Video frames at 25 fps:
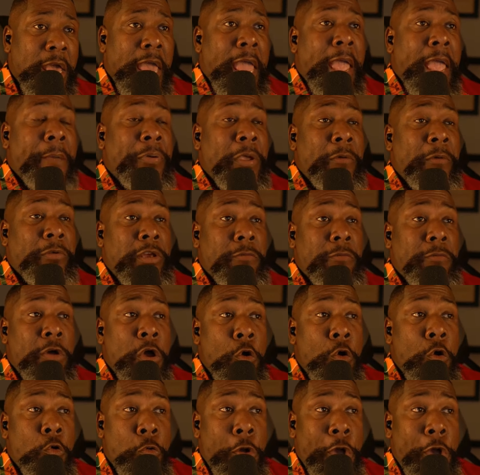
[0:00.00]
And people talking
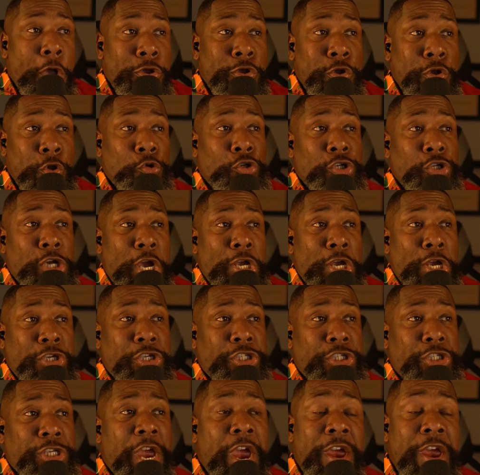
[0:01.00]
about, well, you
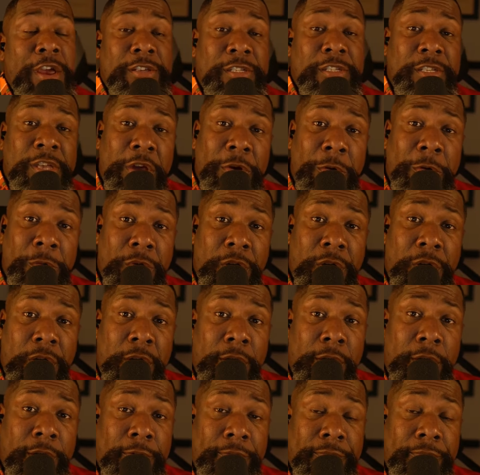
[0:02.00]
just scared of what?